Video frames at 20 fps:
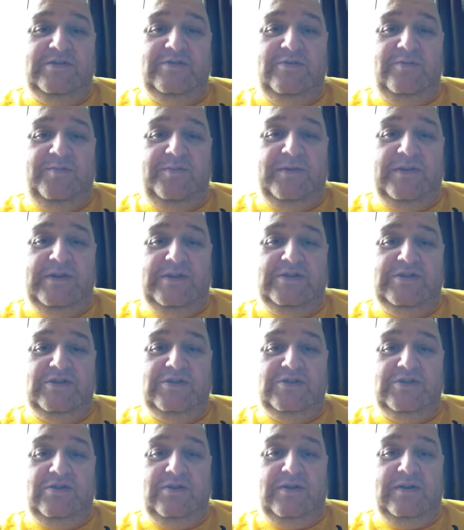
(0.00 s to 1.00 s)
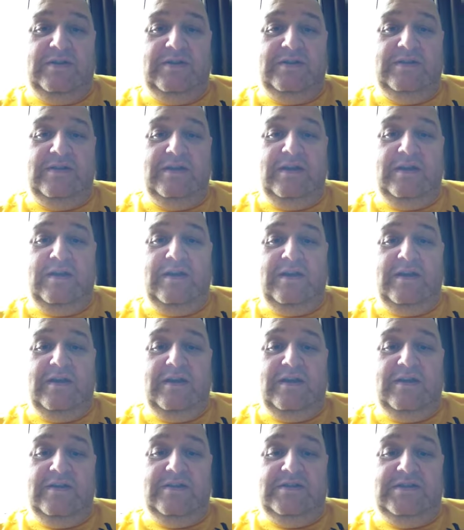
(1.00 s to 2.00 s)
The operation has got to
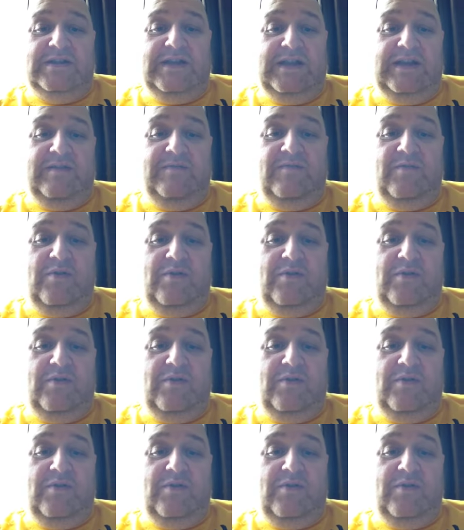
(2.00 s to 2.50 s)
save